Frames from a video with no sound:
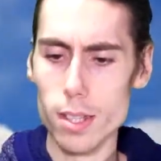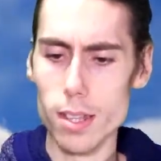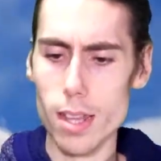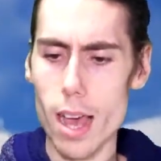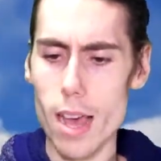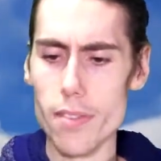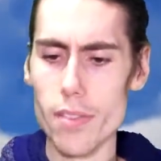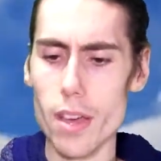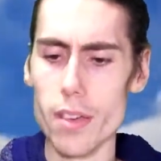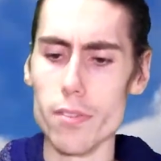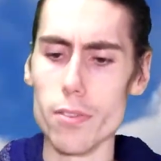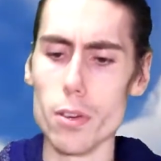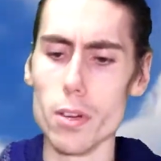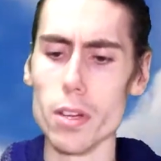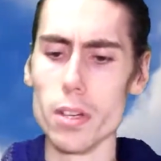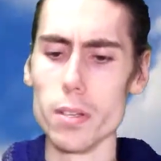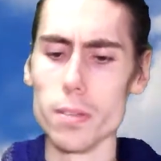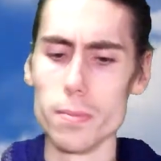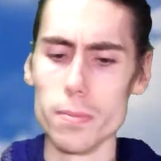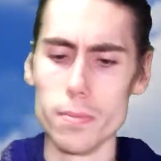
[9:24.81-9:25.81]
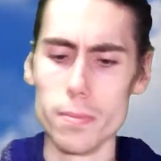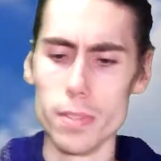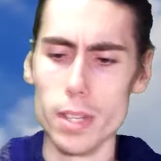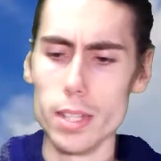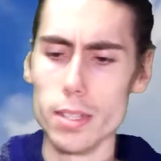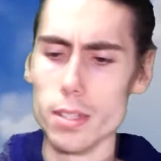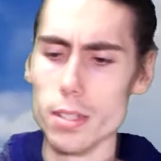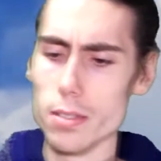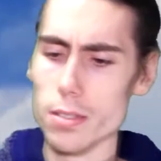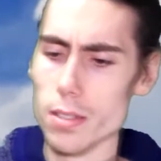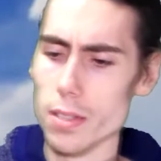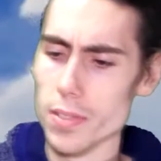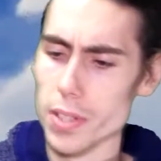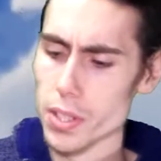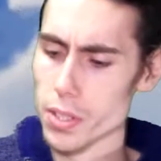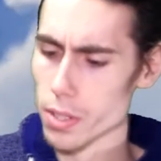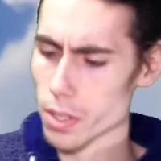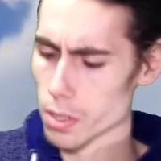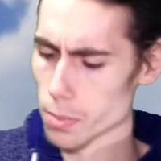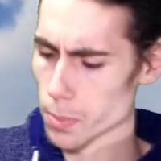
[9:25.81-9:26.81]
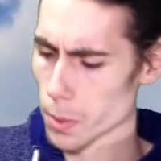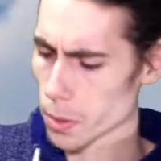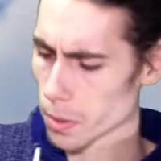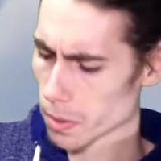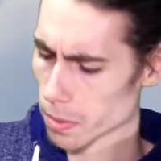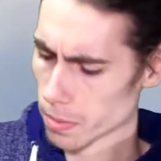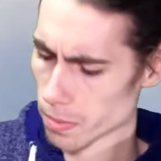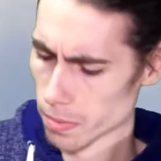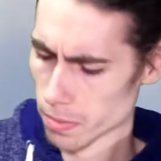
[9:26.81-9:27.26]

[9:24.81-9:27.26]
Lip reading: laugh at for a 1976 book.